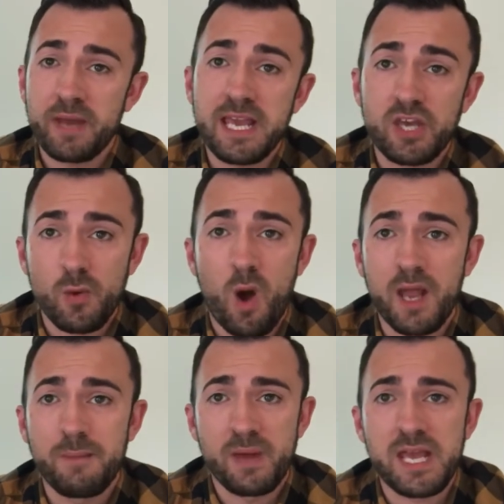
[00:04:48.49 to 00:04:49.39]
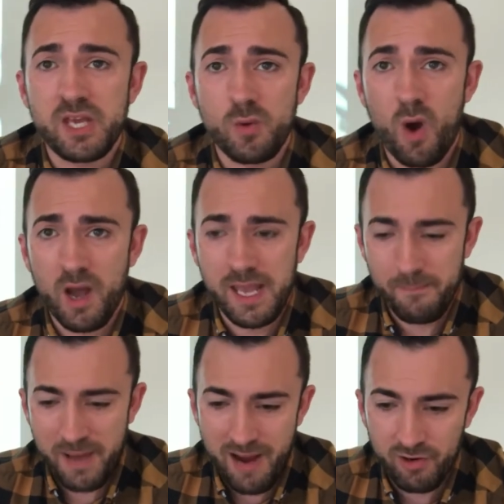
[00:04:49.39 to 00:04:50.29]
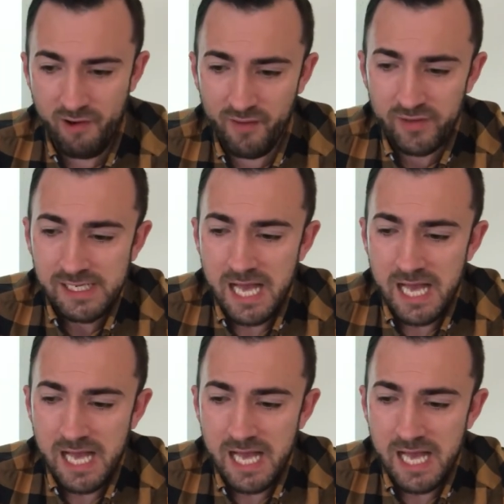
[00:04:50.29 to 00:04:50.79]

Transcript: PQI paragraph